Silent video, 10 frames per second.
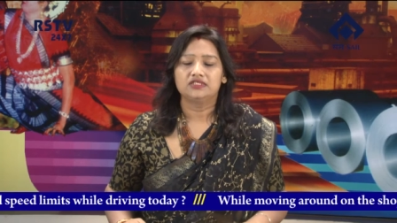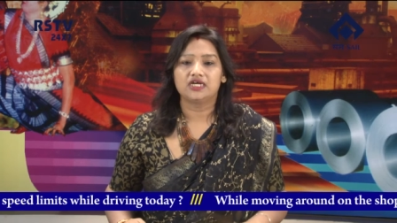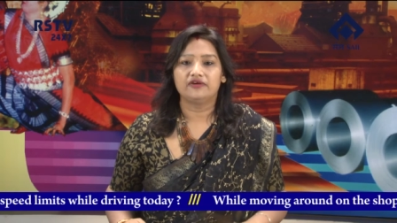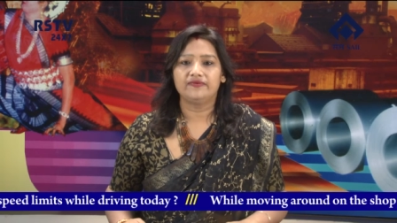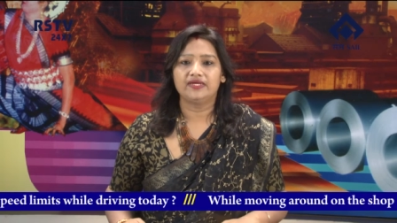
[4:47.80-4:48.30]

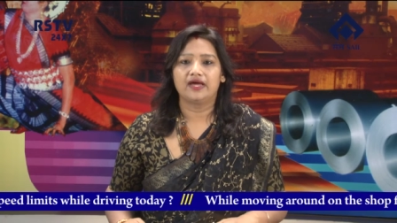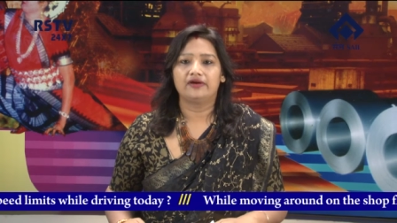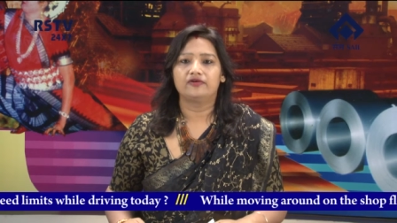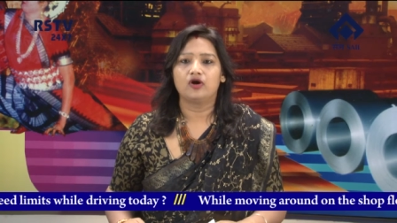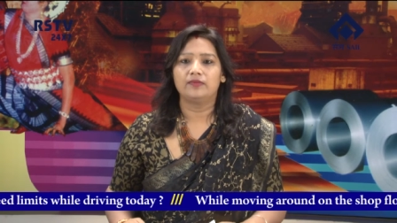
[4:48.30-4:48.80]
Traffic
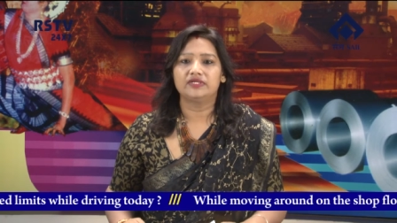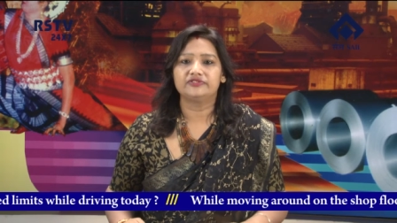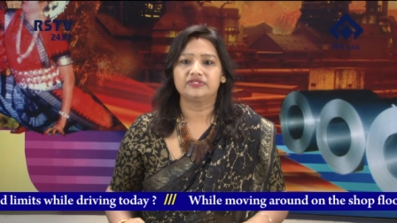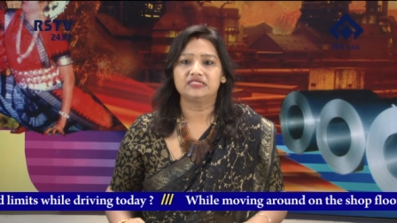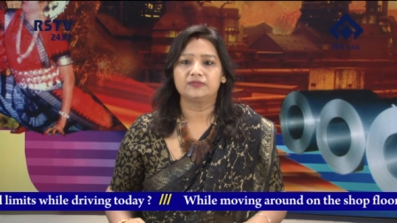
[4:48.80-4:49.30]
and Raw
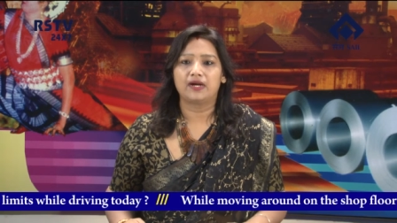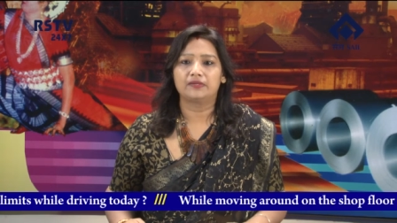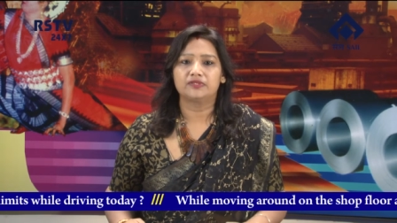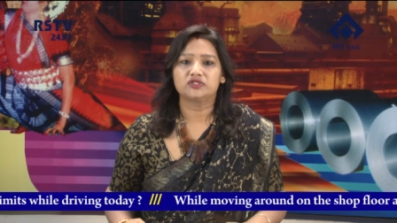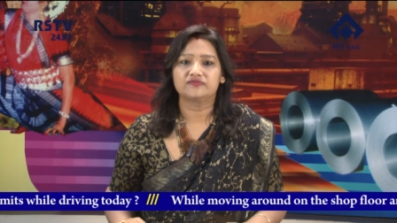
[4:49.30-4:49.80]
Material
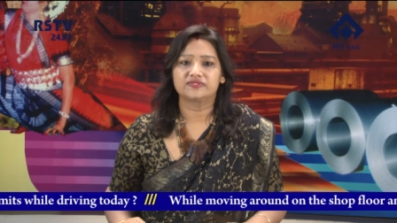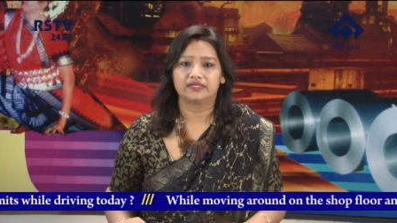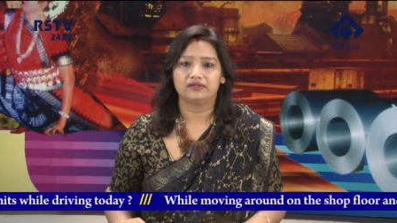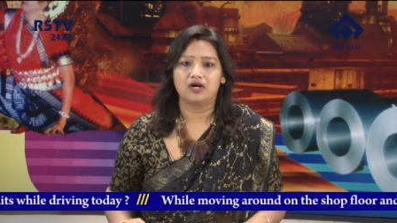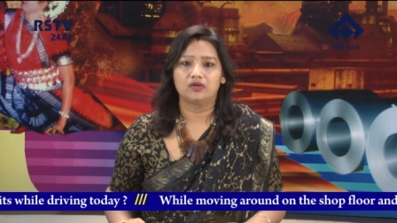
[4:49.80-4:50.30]
Department of
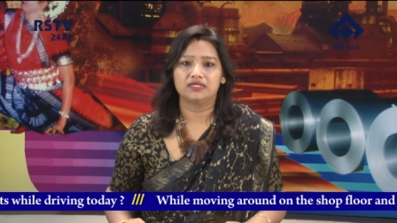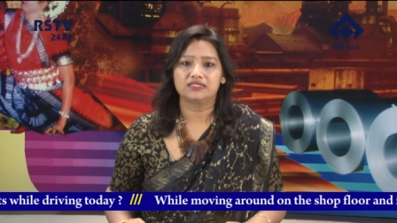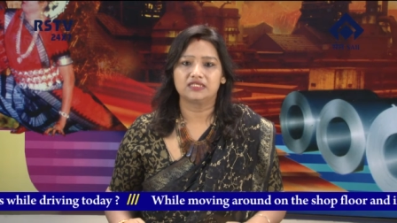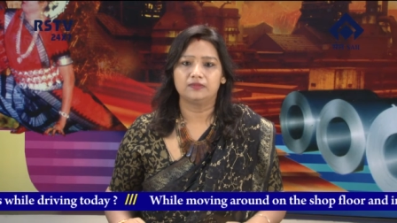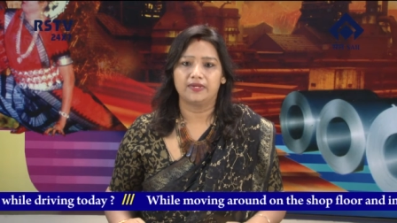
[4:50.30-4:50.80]
SAIL, Rourkela
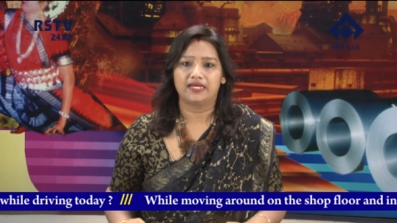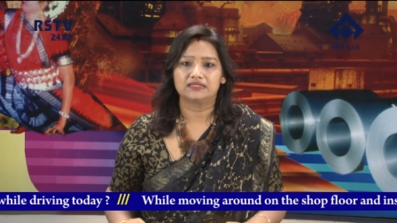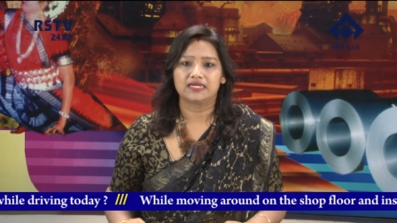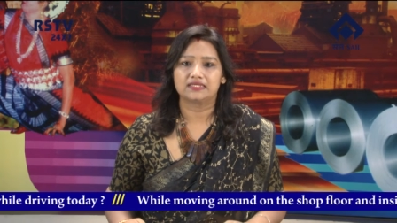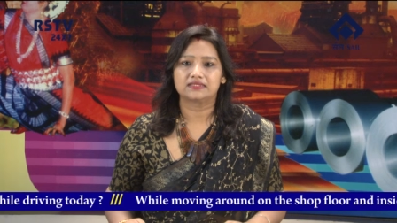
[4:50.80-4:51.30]
Steel
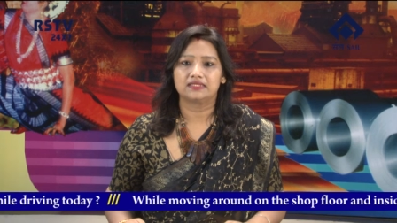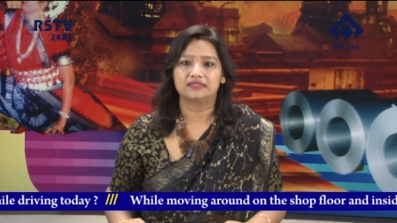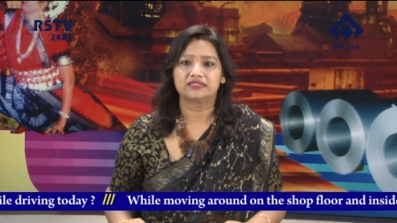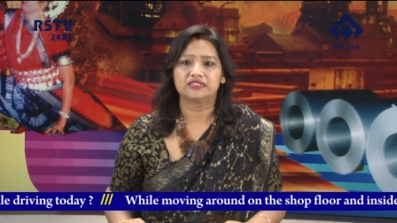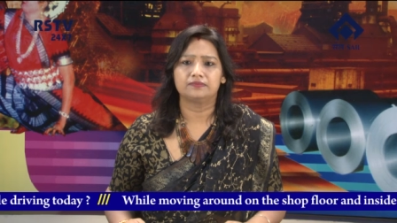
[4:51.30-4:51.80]
Plant, has
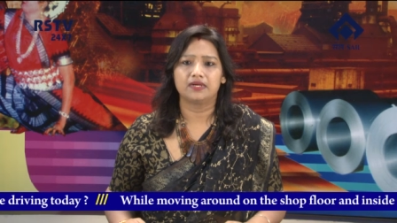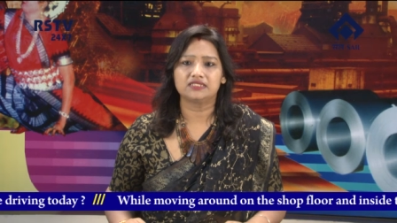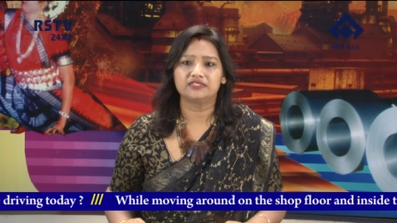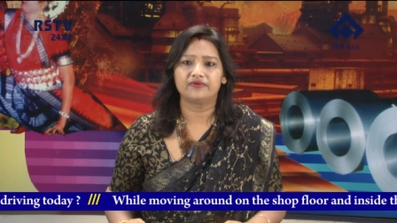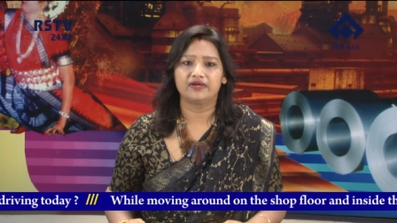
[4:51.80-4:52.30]
conducted
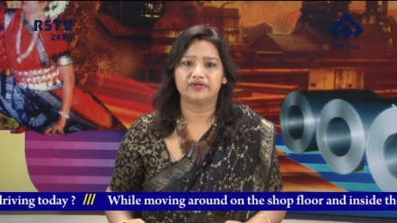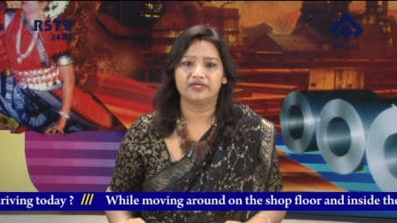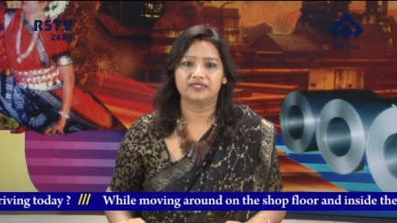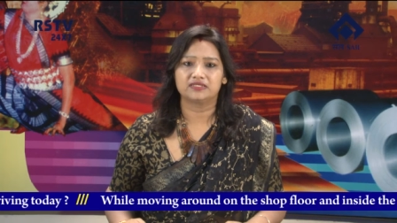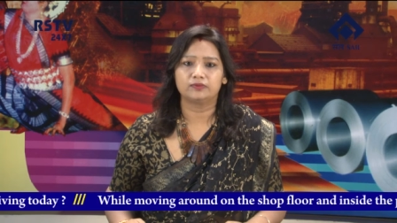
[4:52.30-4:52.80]
massive
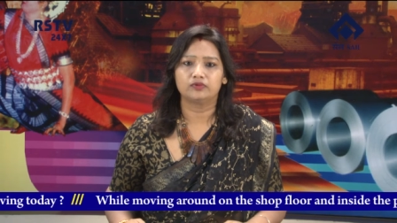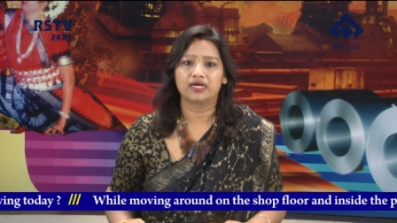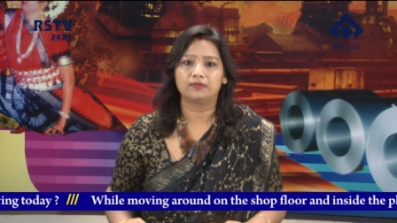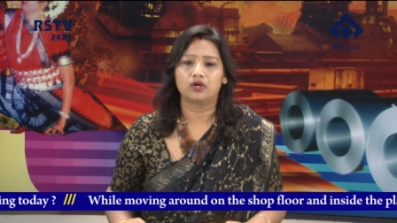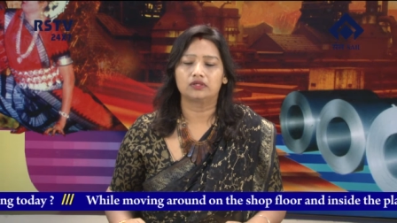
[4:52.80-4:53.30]
awareness
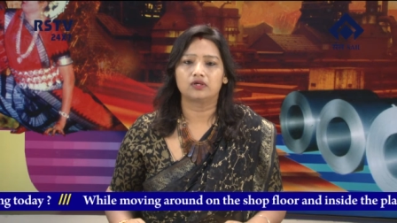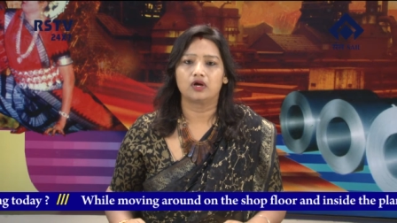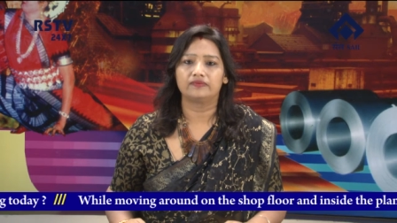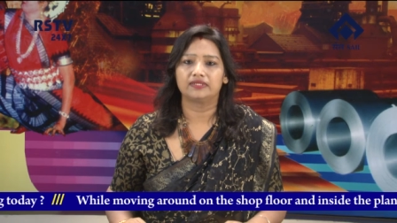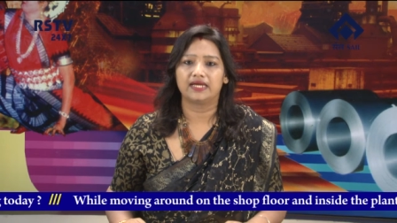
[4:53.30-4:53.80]
program on
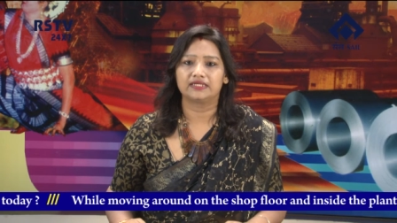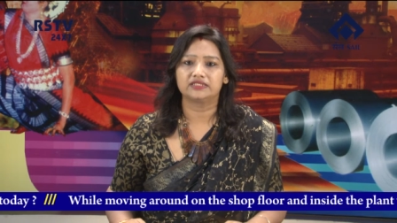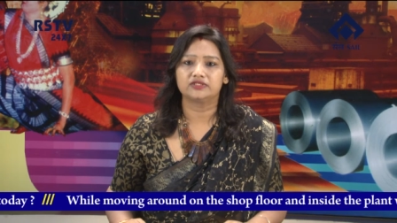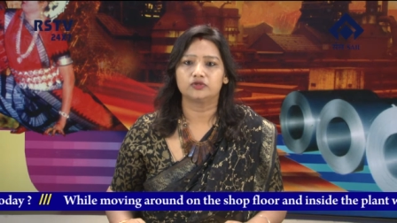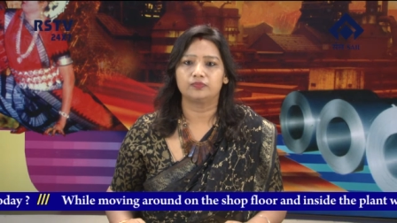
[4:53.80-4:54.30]

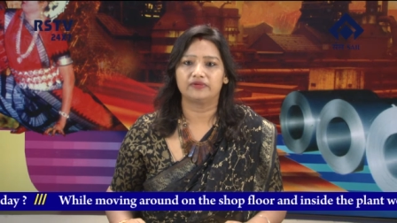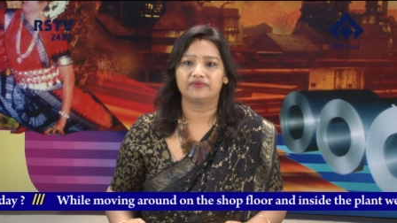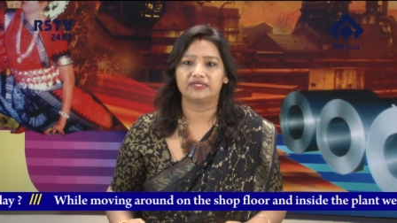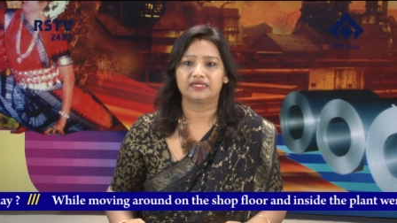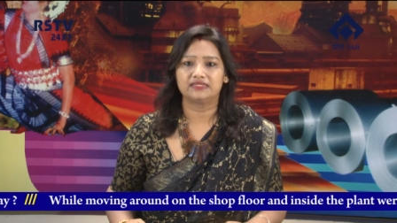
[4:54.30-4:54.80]
COVID-19 to
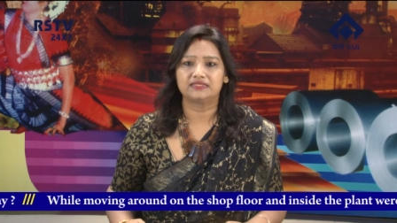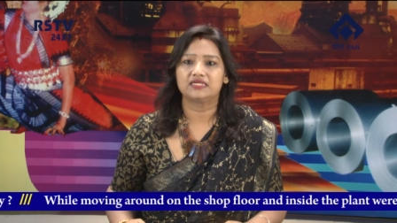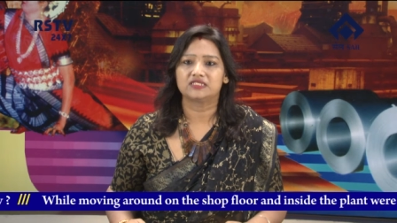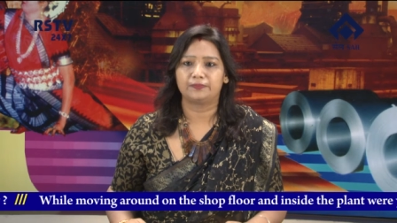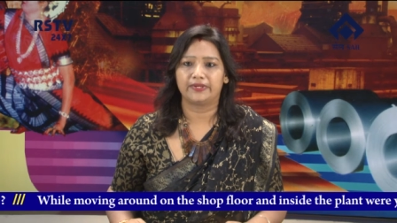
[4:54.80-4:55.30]
prevent its
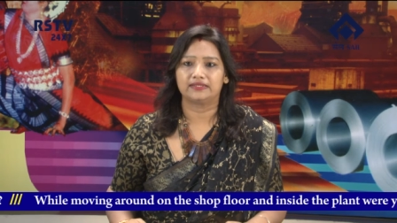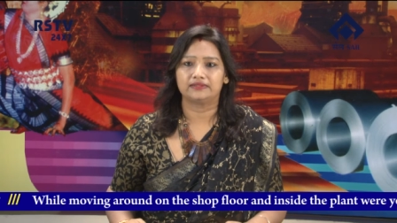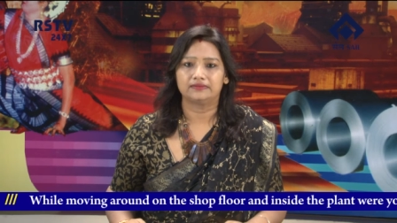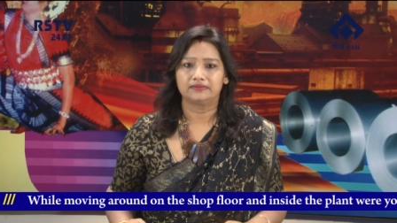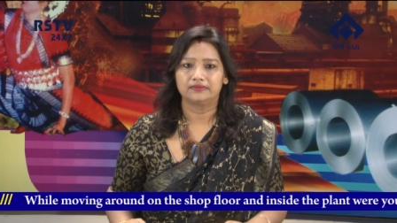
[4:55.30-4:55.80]
spread.